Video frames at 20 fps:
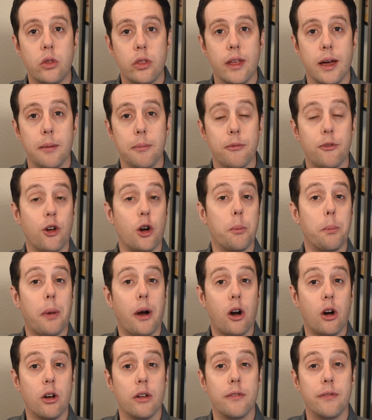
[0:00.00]
them for
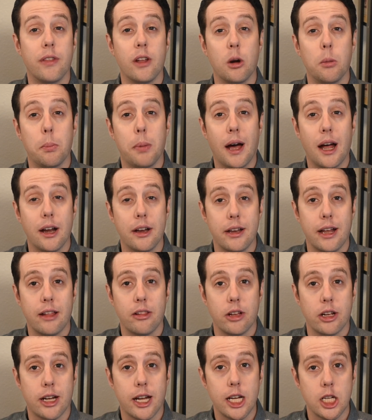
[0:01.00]
part of their bond
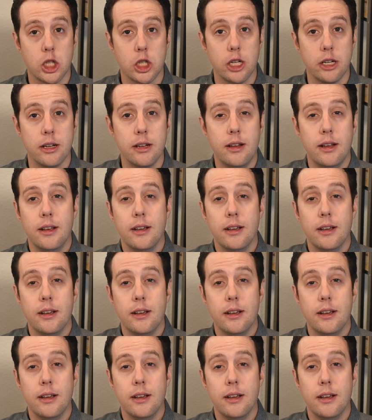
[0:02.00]
allocation.